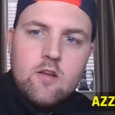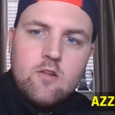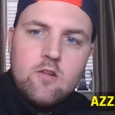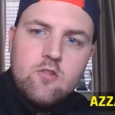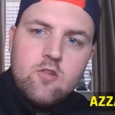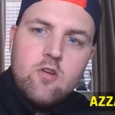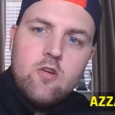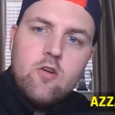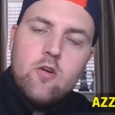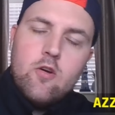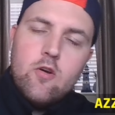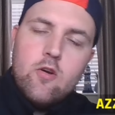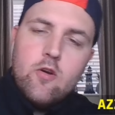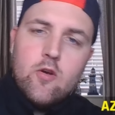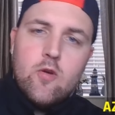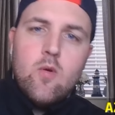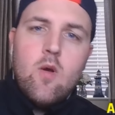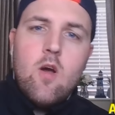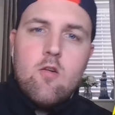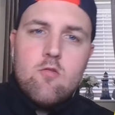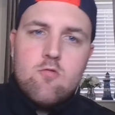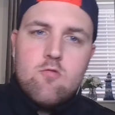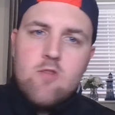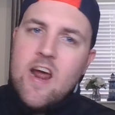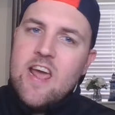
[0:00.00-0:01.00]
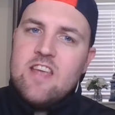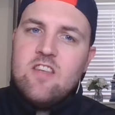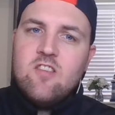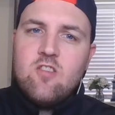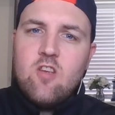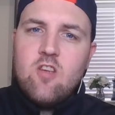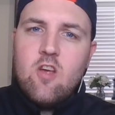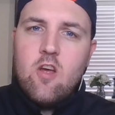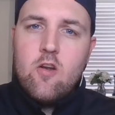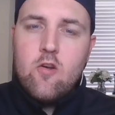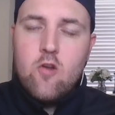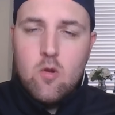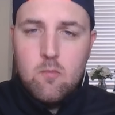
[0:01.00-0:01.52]
to race
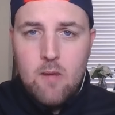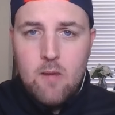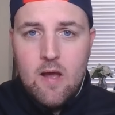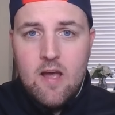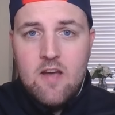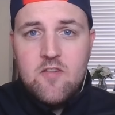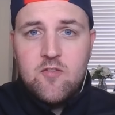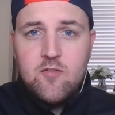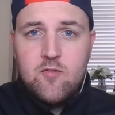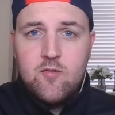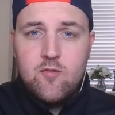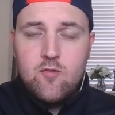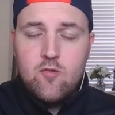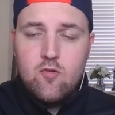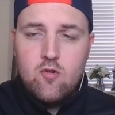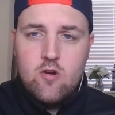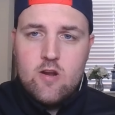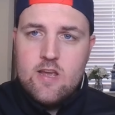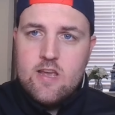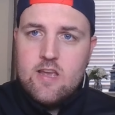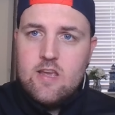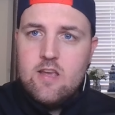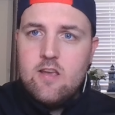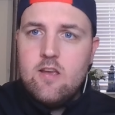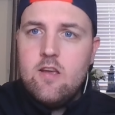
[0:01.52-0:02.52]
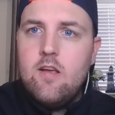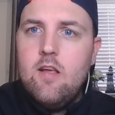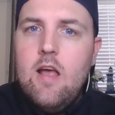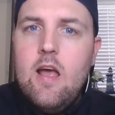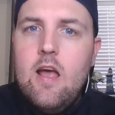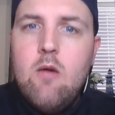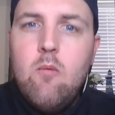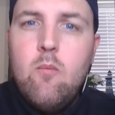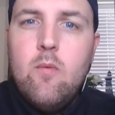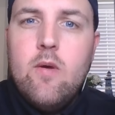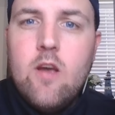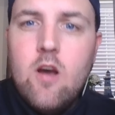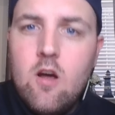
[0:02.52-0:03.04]
number 3.
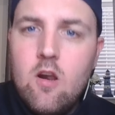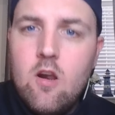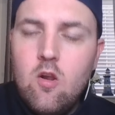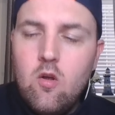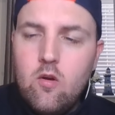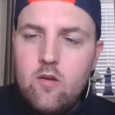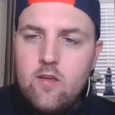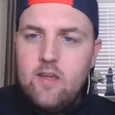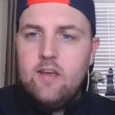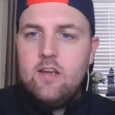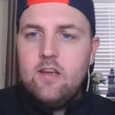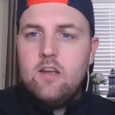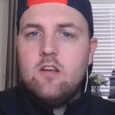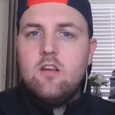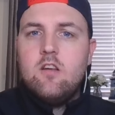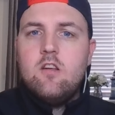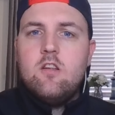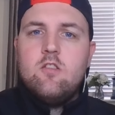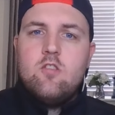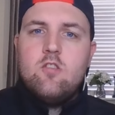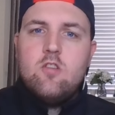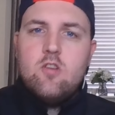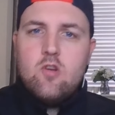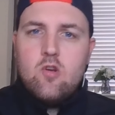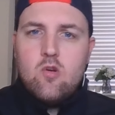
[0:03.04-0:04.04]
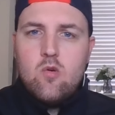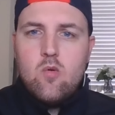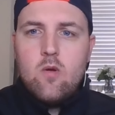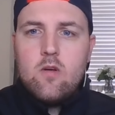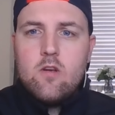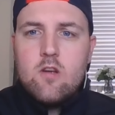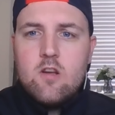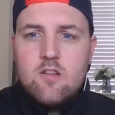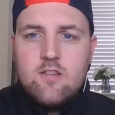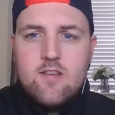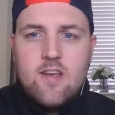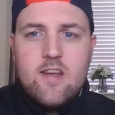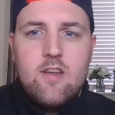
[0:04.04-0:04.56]
And we are looking to
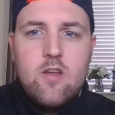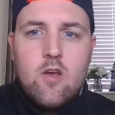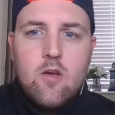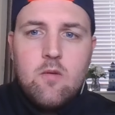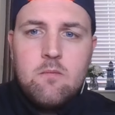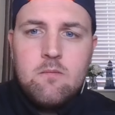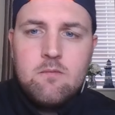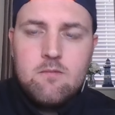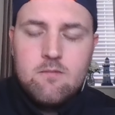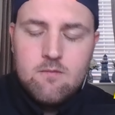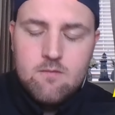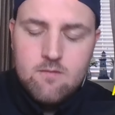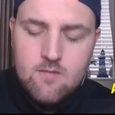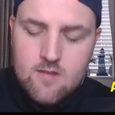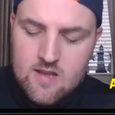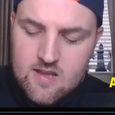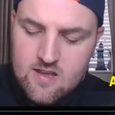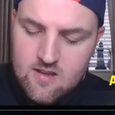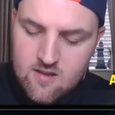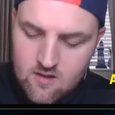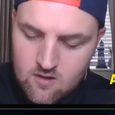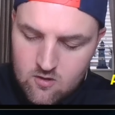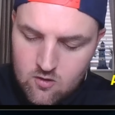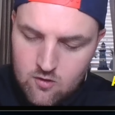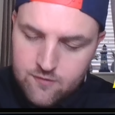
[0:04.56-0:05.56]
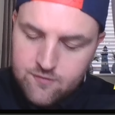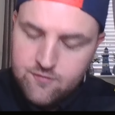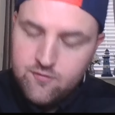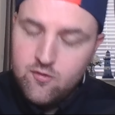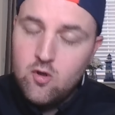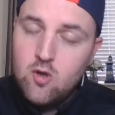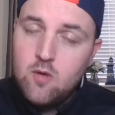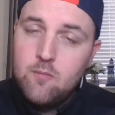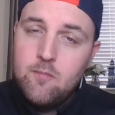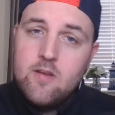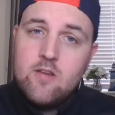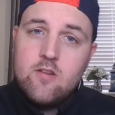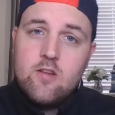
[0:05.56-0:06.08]
continue the good
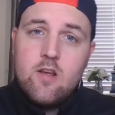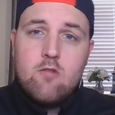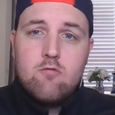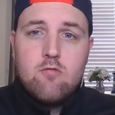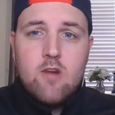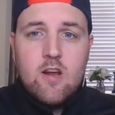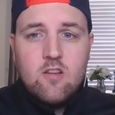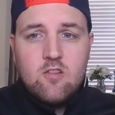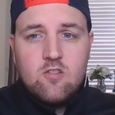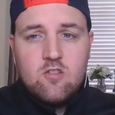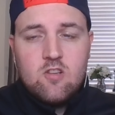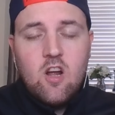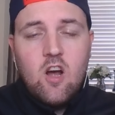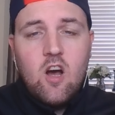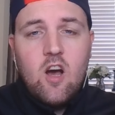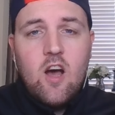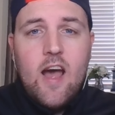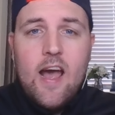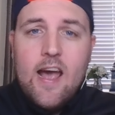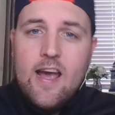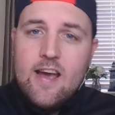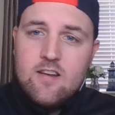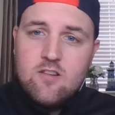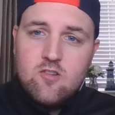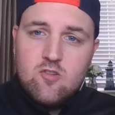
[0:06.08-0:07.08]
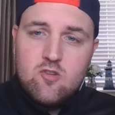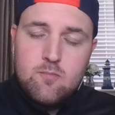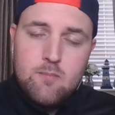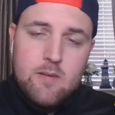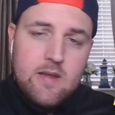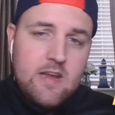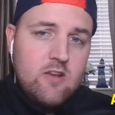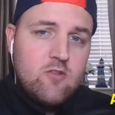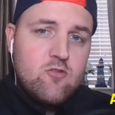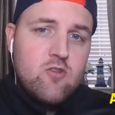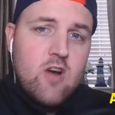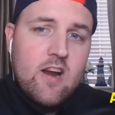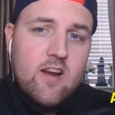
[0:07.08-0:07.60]
form. It's a race start and
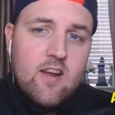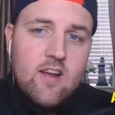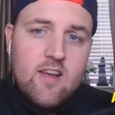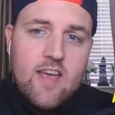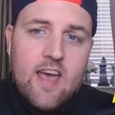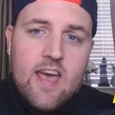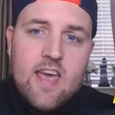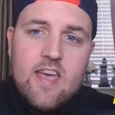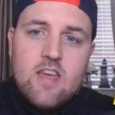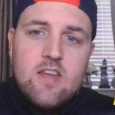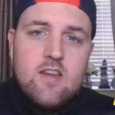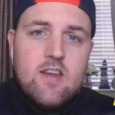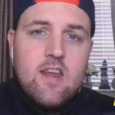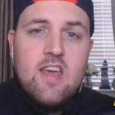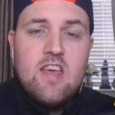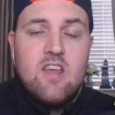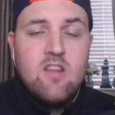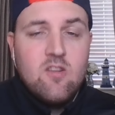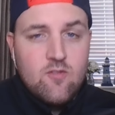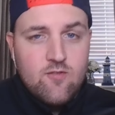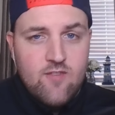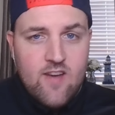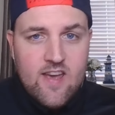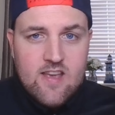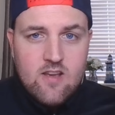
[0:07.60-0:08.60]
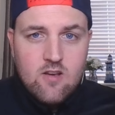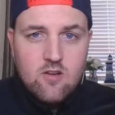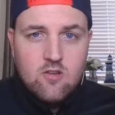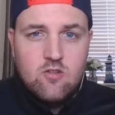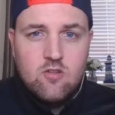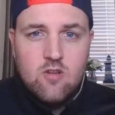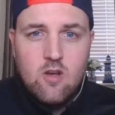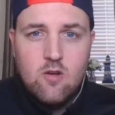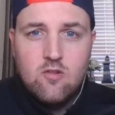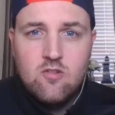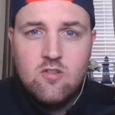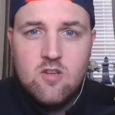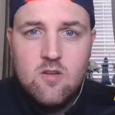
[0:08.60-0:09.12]
speed track again is Vegas,
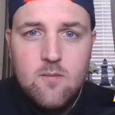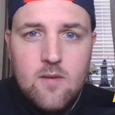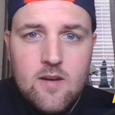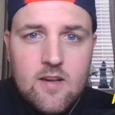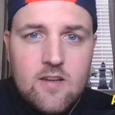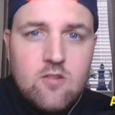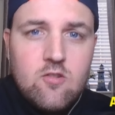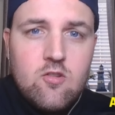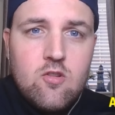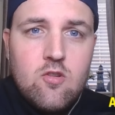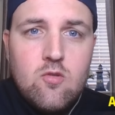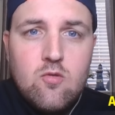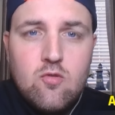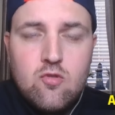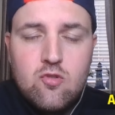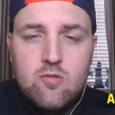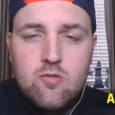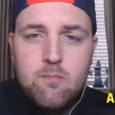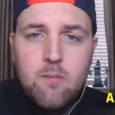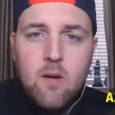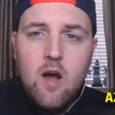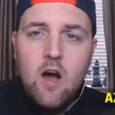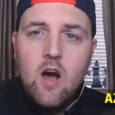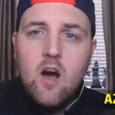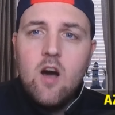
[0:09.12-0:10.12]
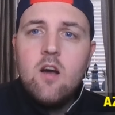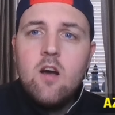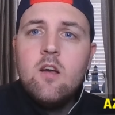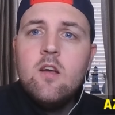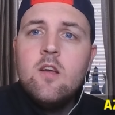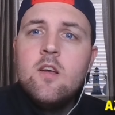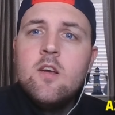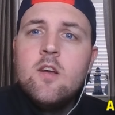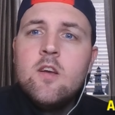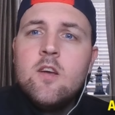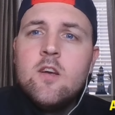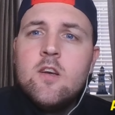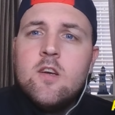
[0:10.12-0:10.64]
so similar to Spa.
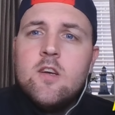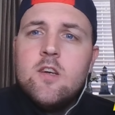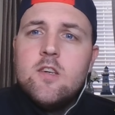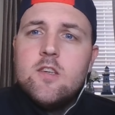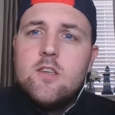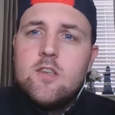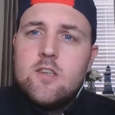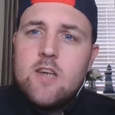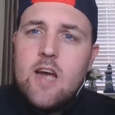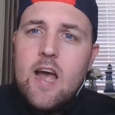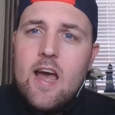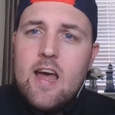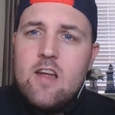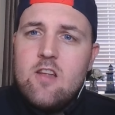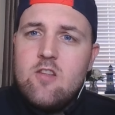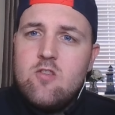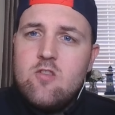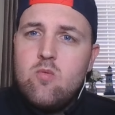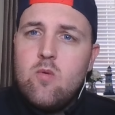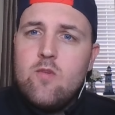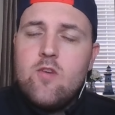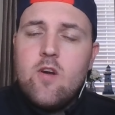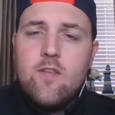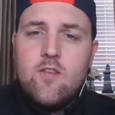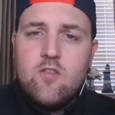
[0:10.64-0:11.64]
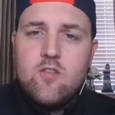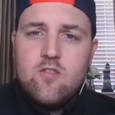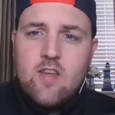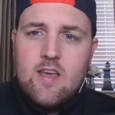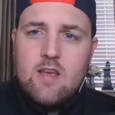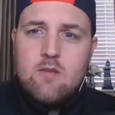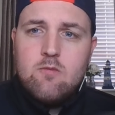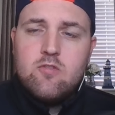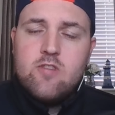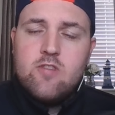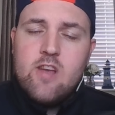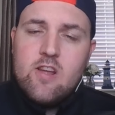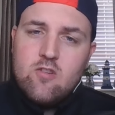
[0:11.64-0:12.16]
And we've got the
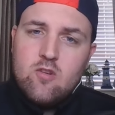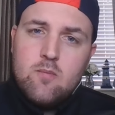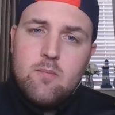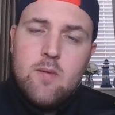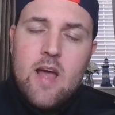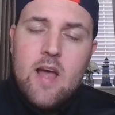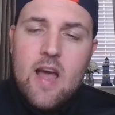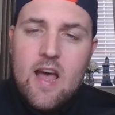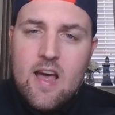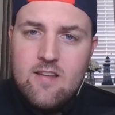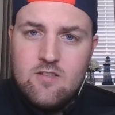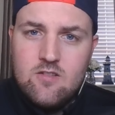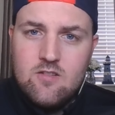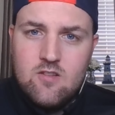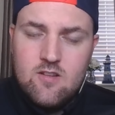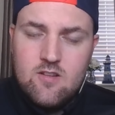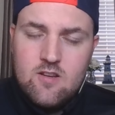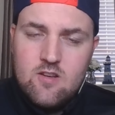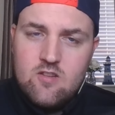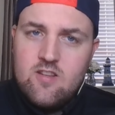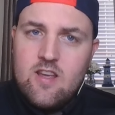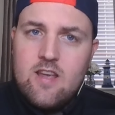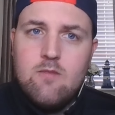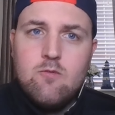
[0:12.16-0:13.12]
same setup and the same